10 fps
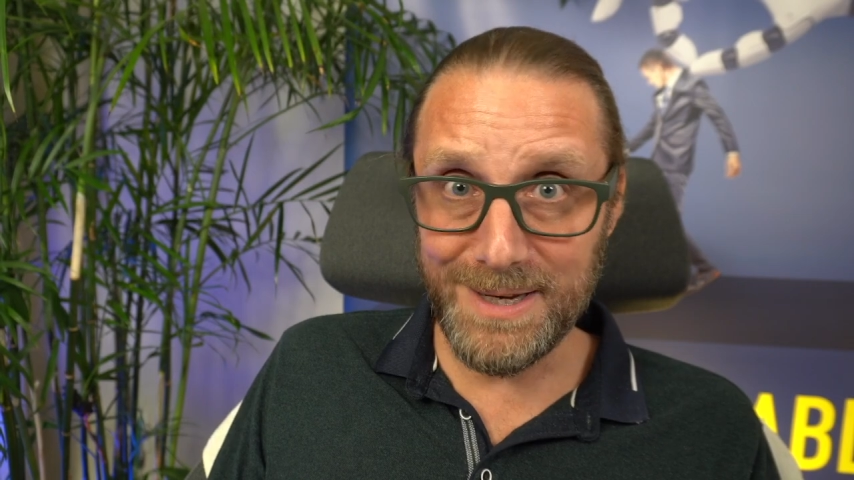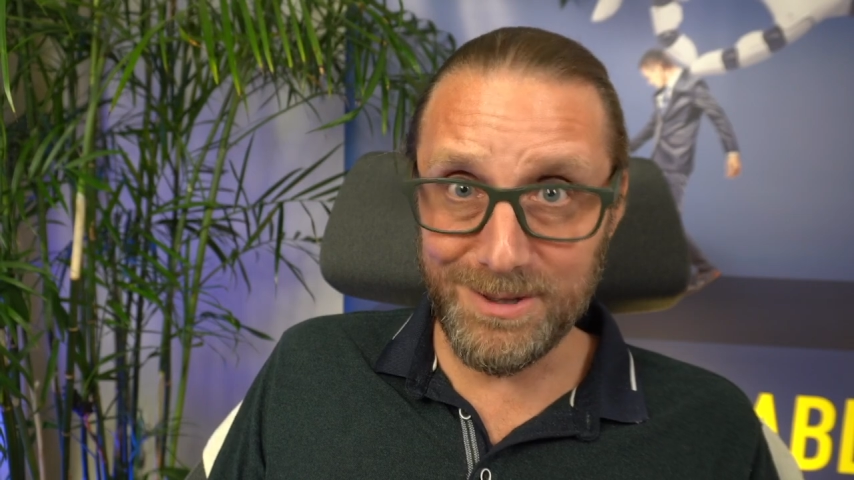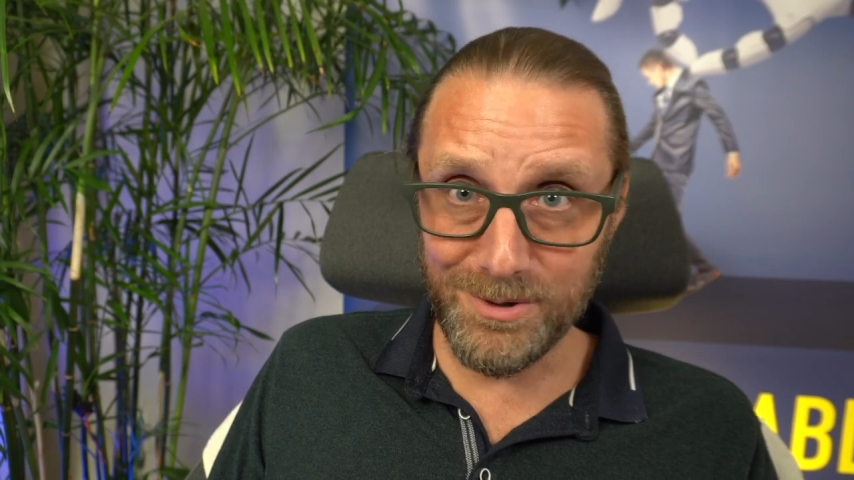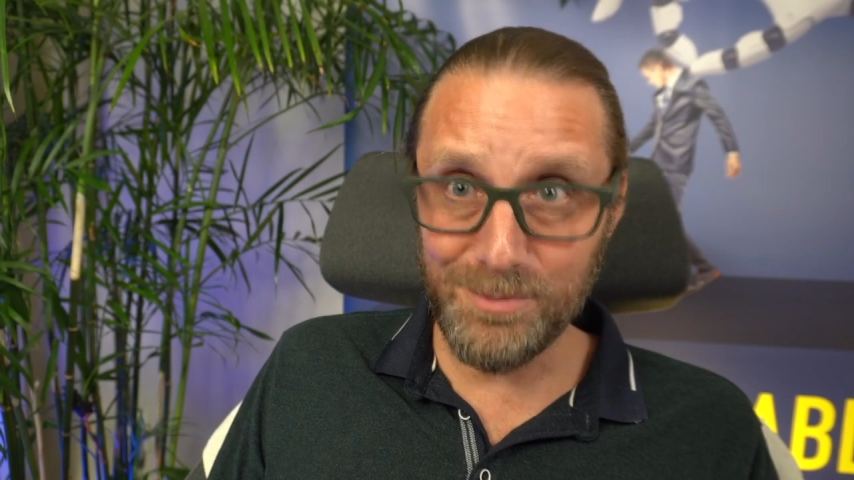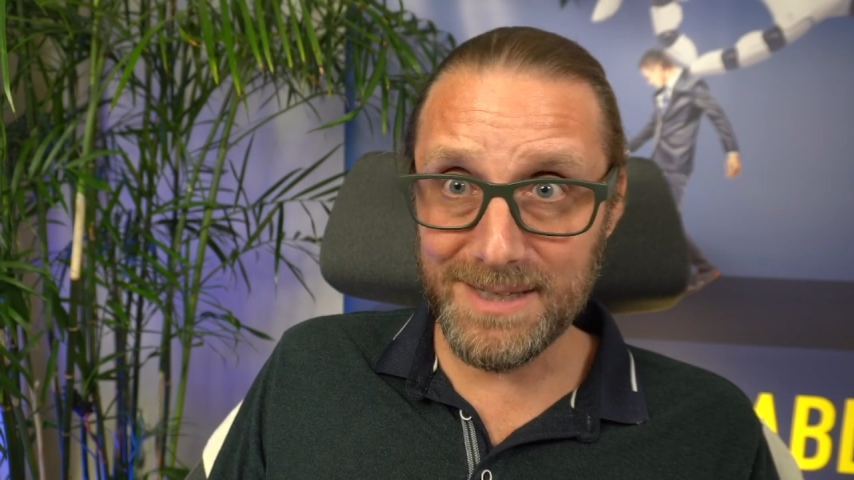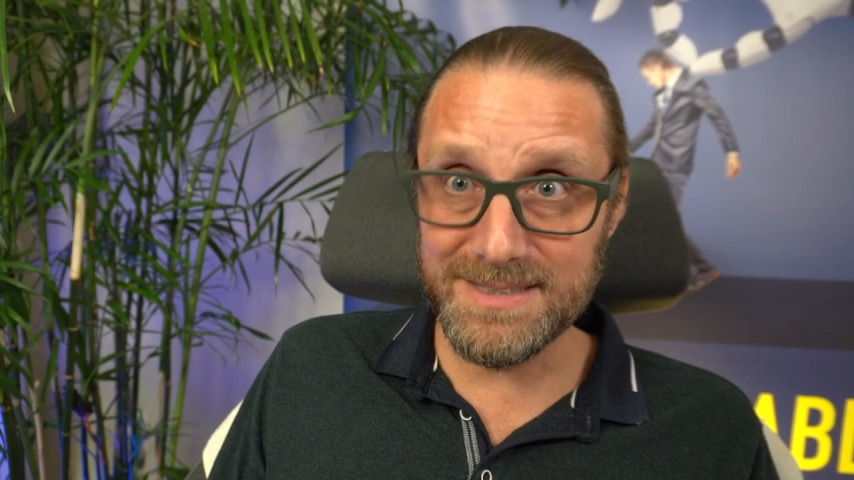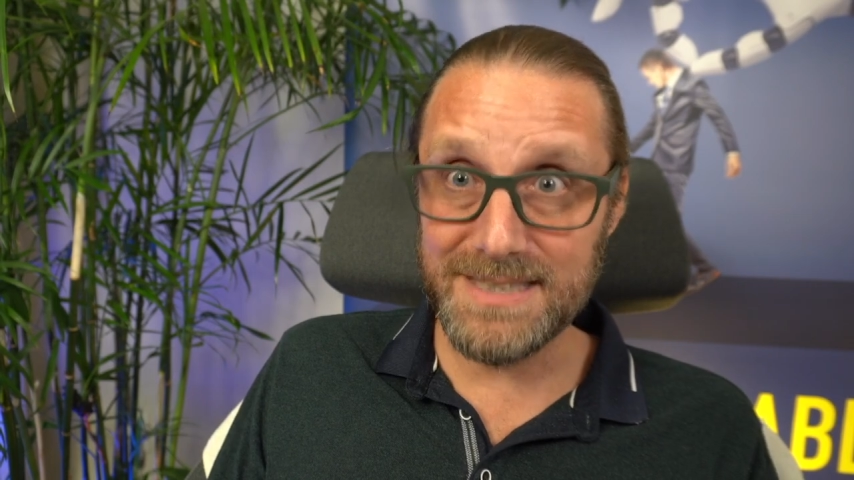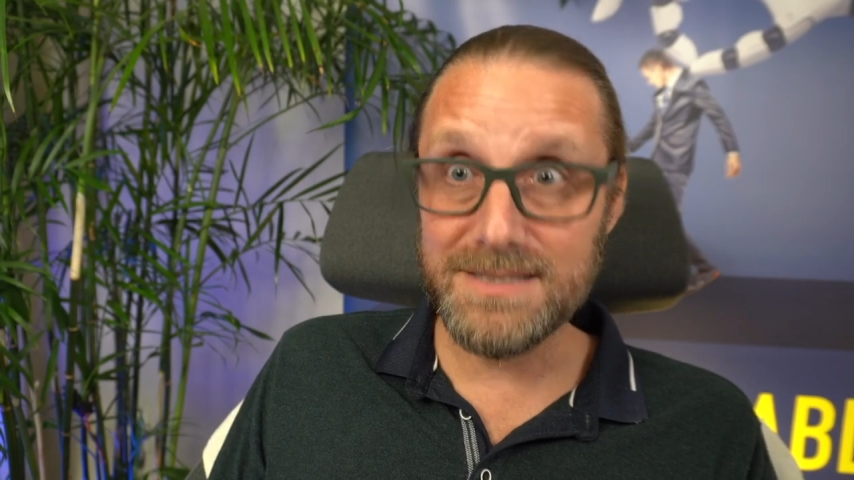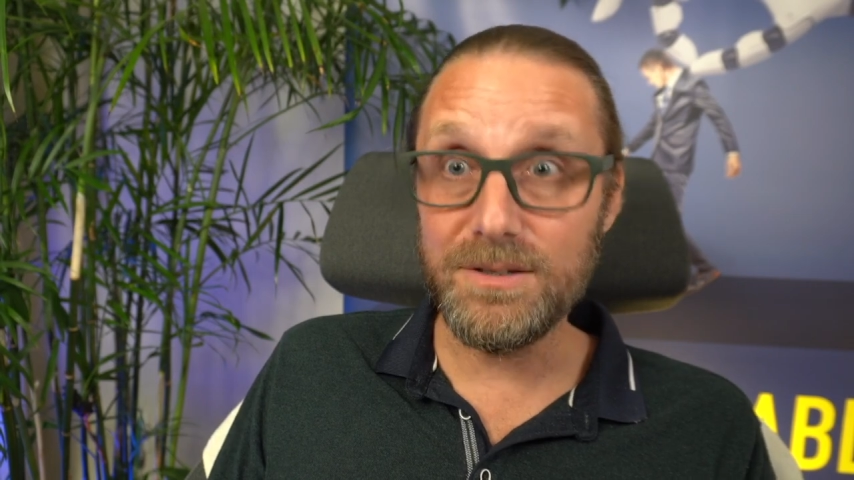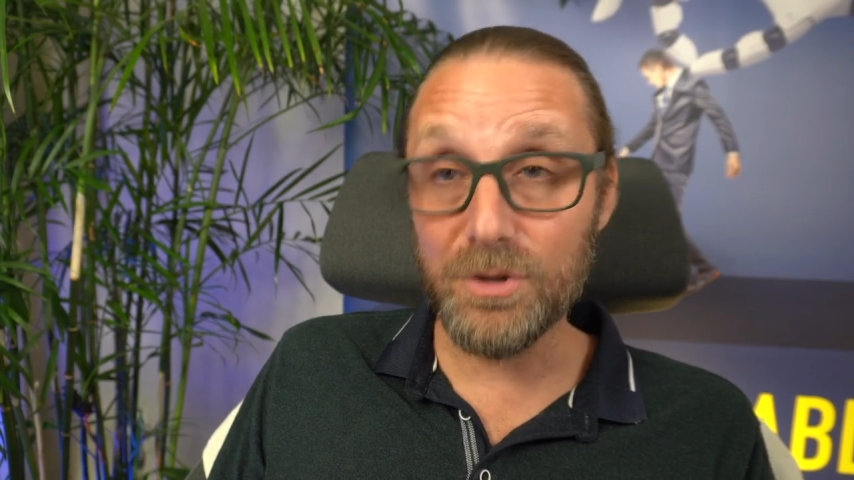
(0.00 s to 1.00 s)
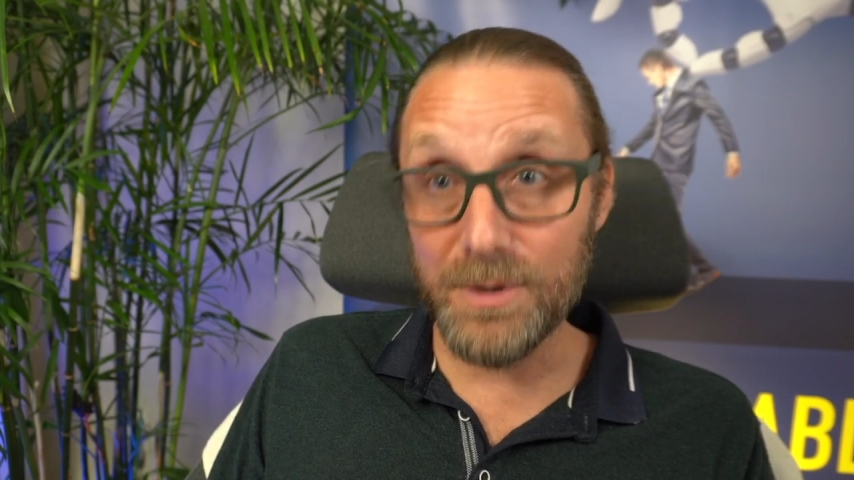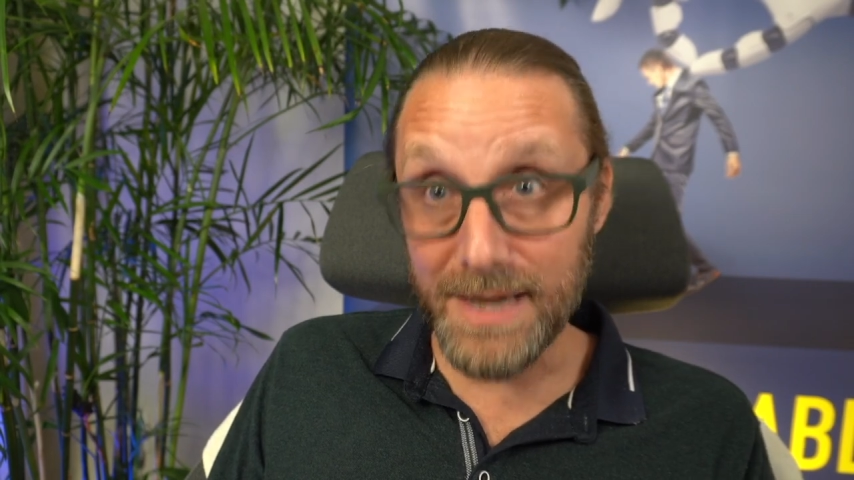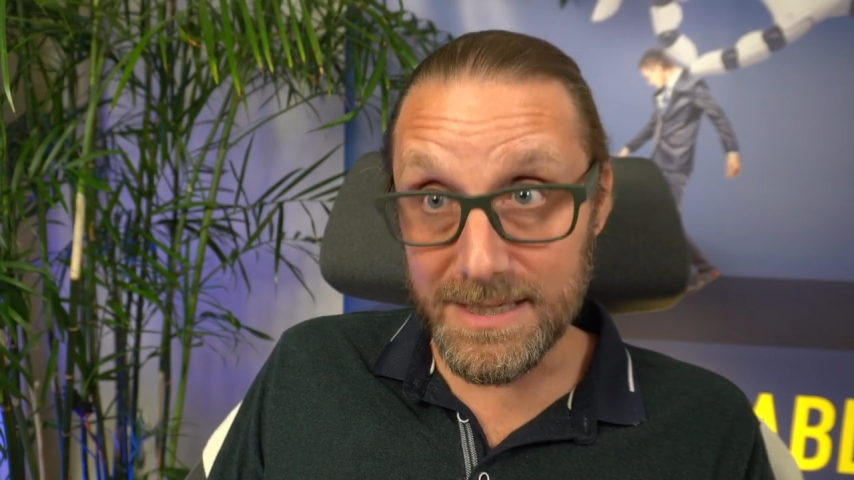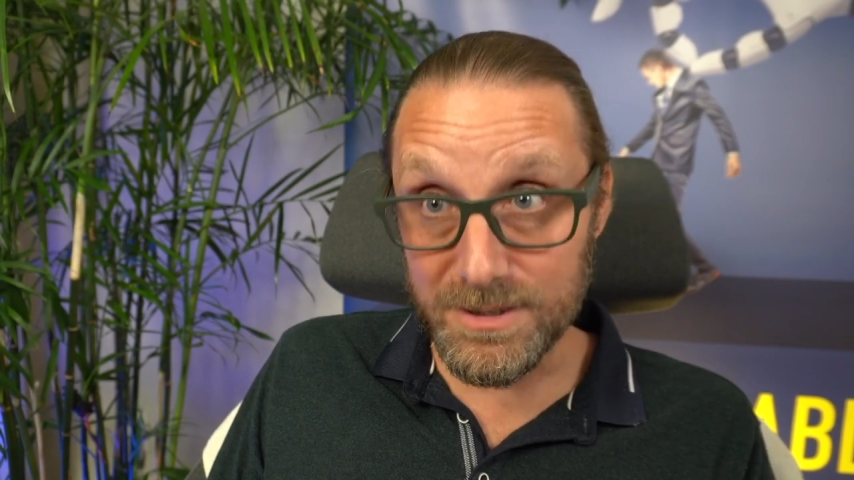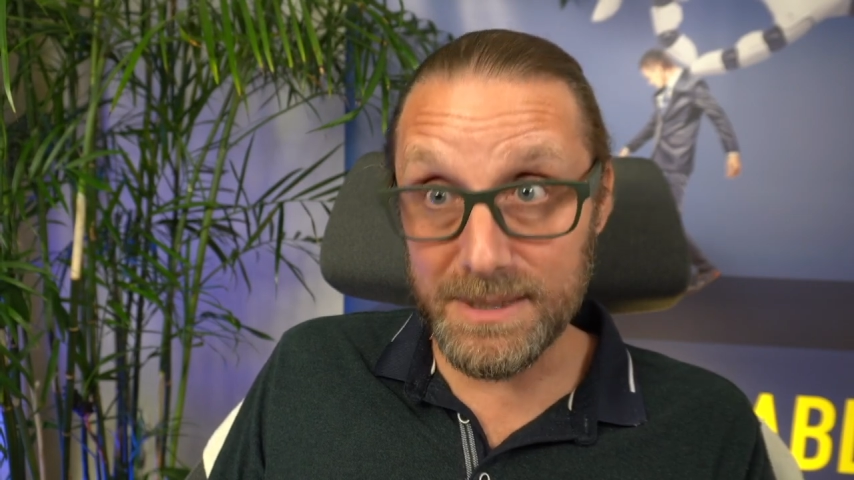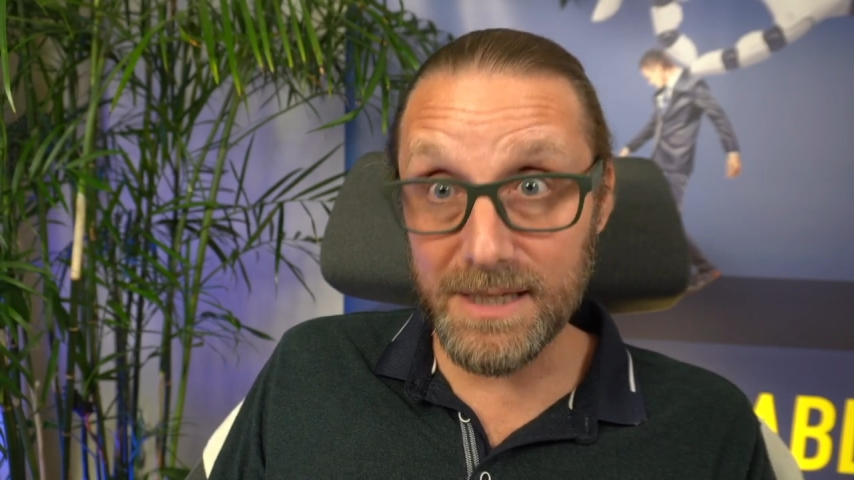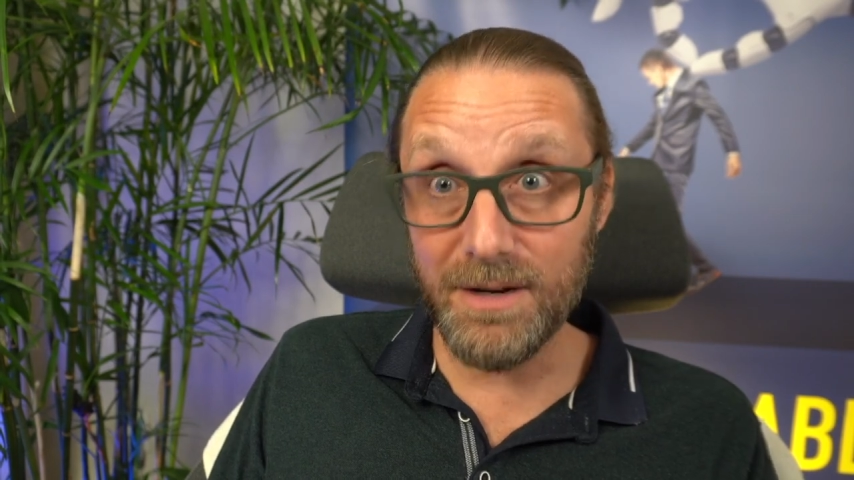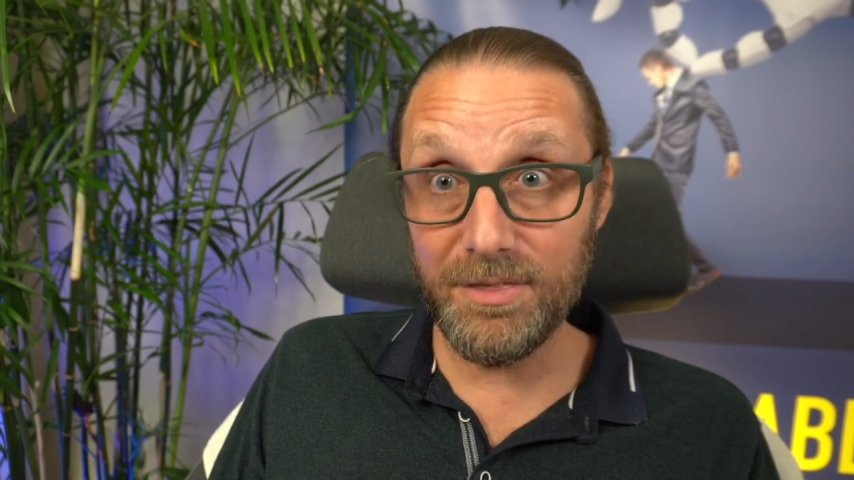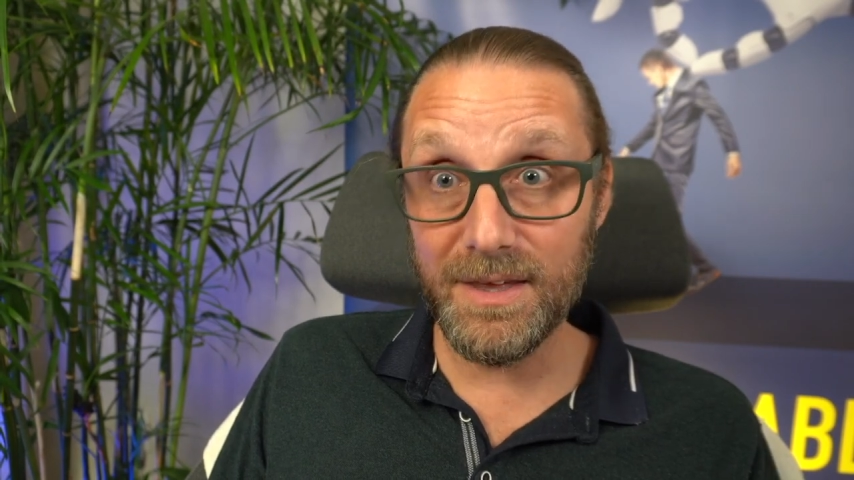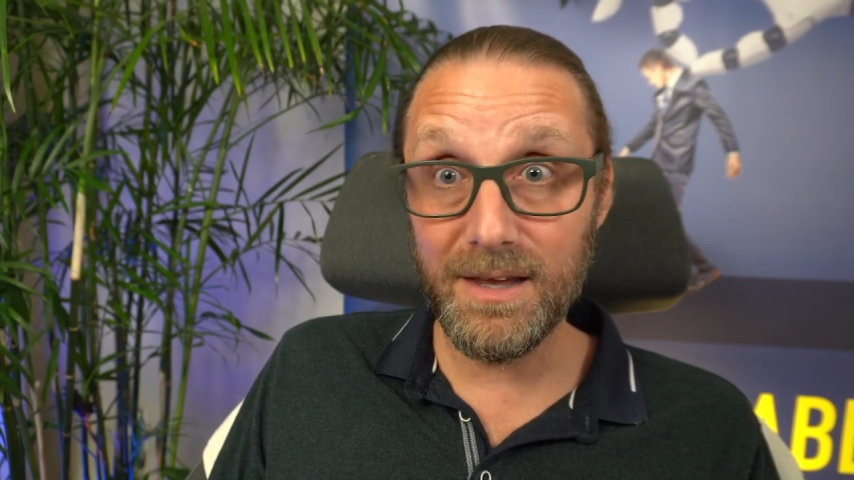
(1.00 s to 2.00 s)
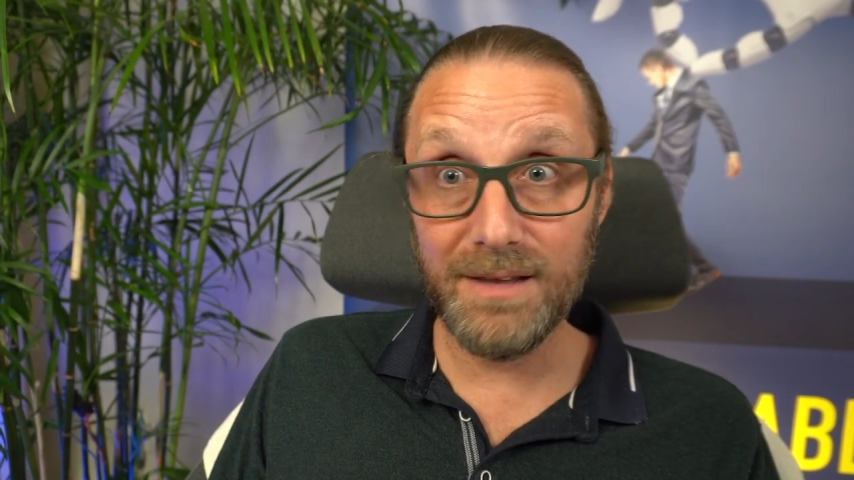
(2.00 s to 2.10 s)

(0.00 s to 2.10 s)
humics is critical thinking.